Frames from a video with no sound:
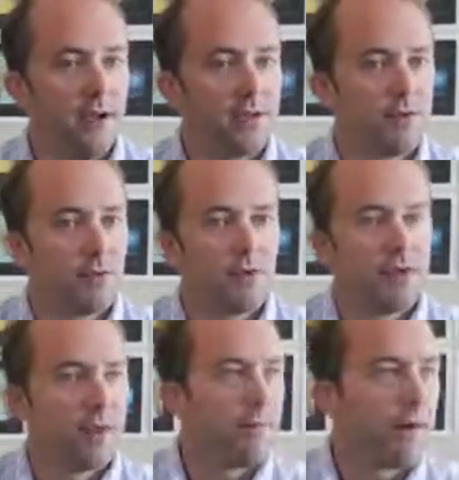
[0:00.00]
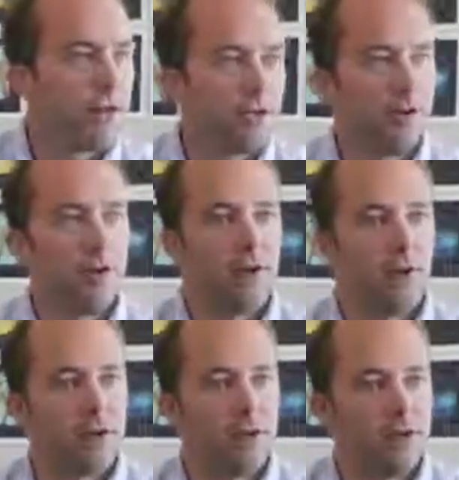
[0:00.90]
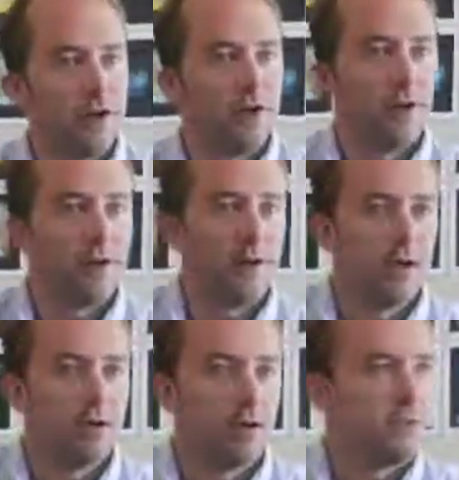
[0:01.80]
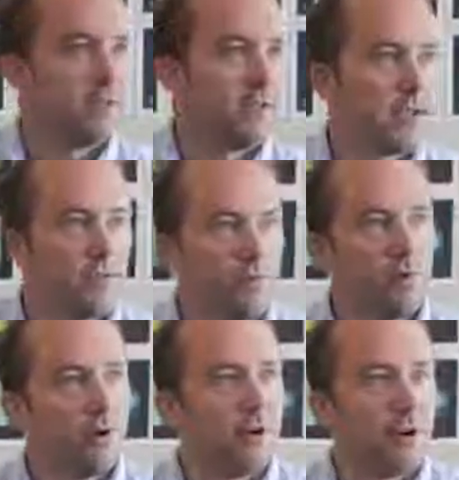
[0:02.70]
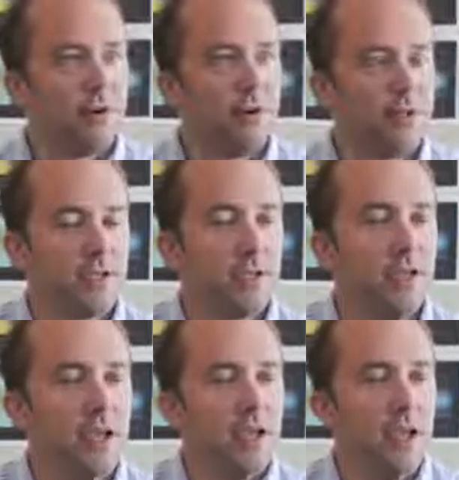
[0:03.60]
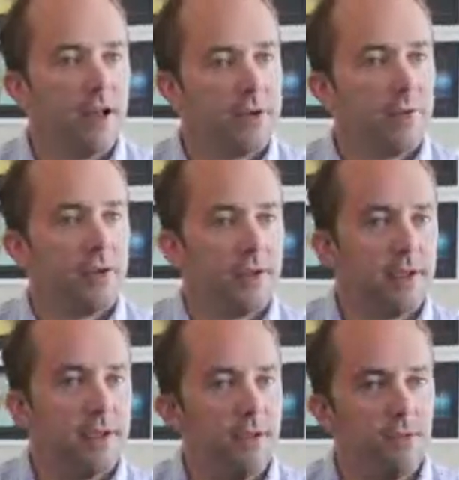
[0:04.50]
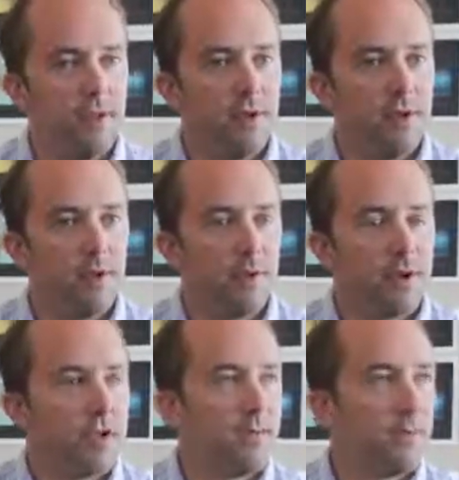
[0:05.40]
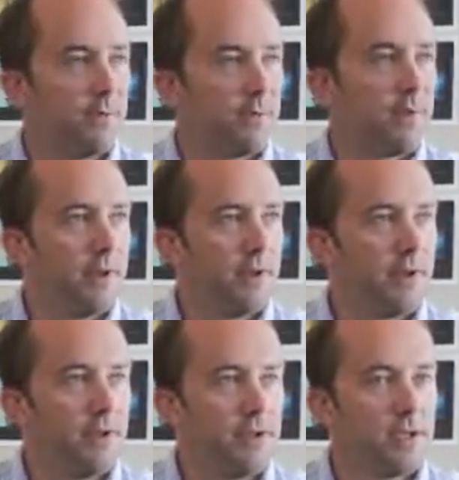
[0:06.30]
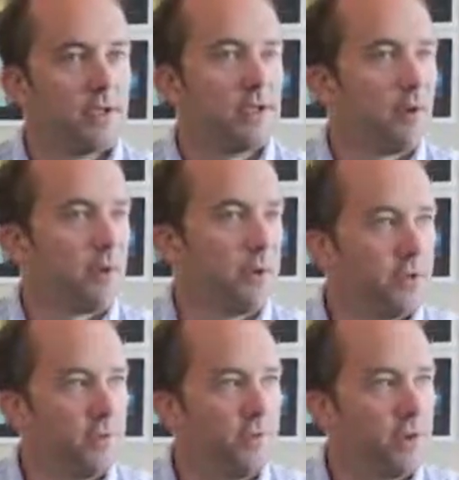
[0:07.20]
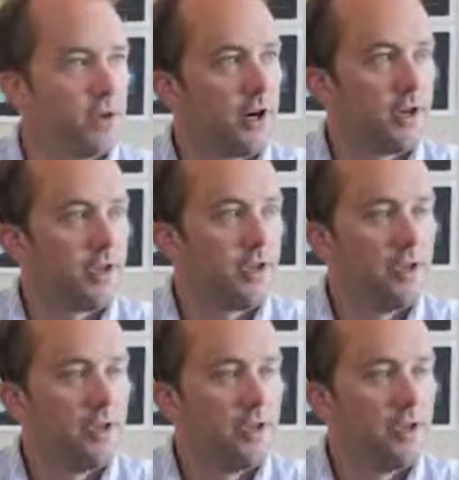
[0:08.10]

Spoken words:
So we were looking at bike sharing, car sharing, services like Uber and others, and ultimately we wanted to come up with something that was essentially a replacement for your car key.